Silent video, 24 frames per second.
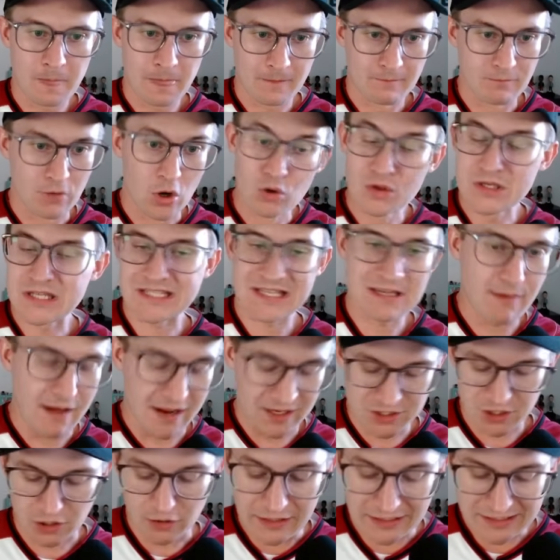mostly by
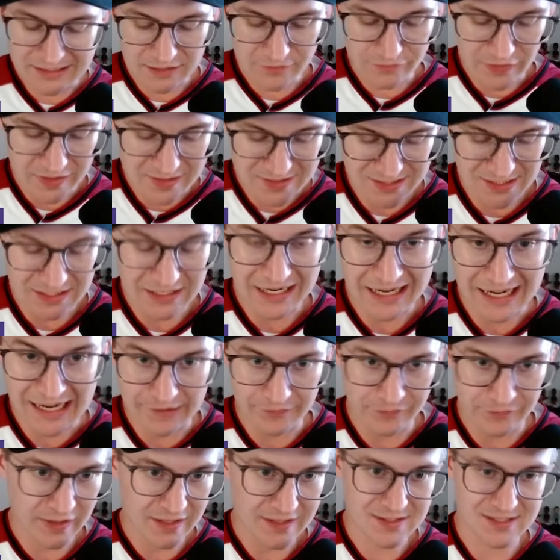turning defense into
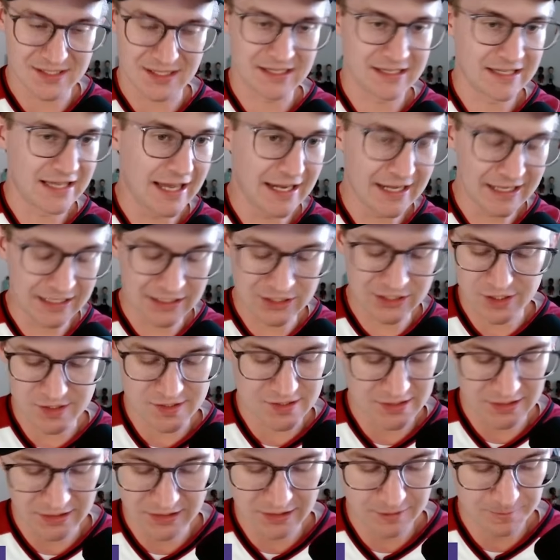offense and getting
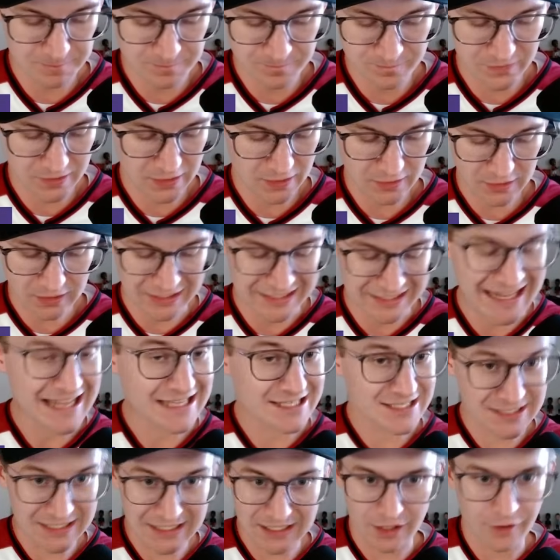just a
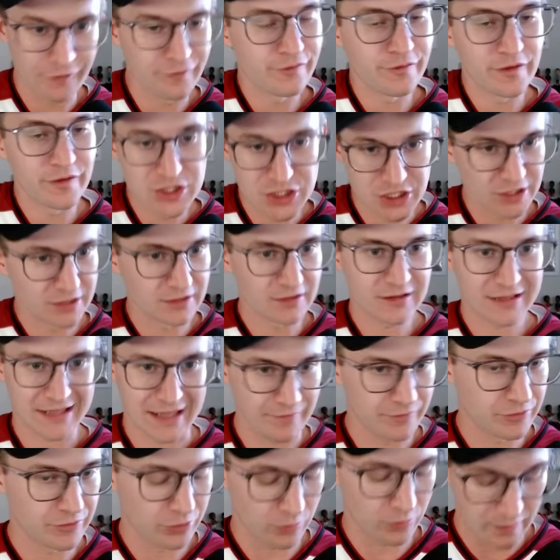classic, efficient
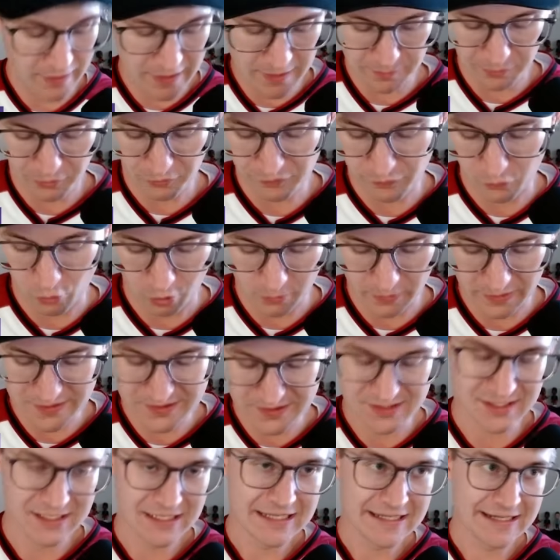Kevin Durant
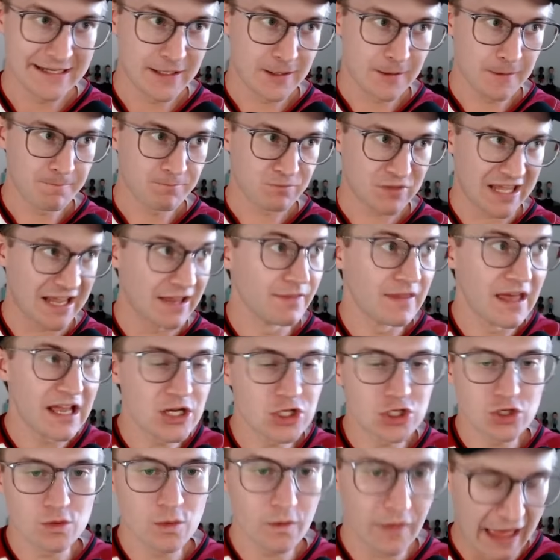performance. Can they
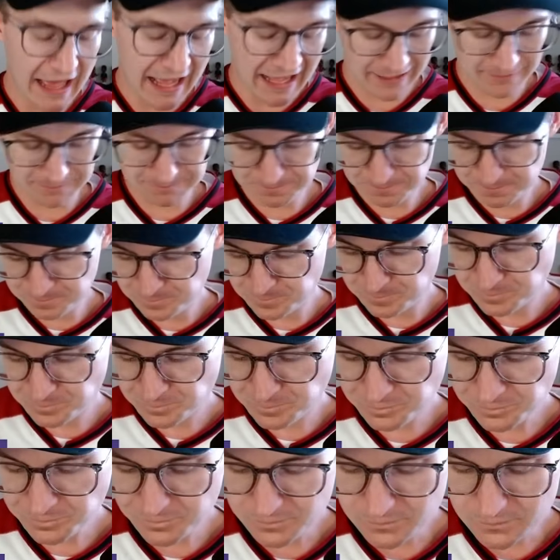do that
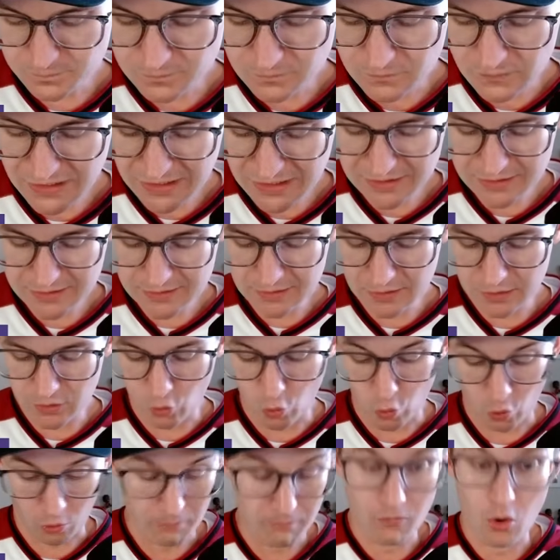
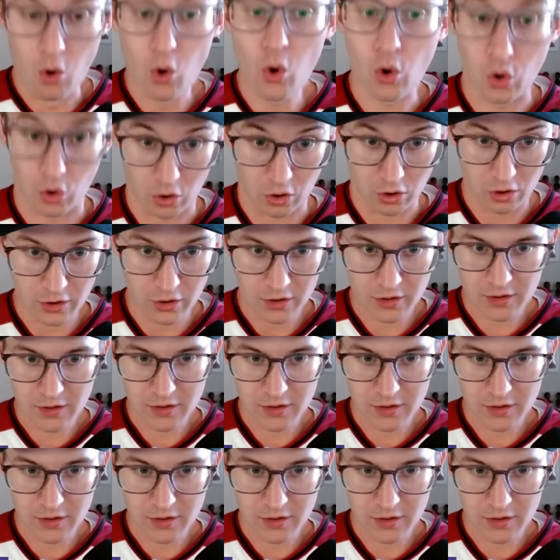or more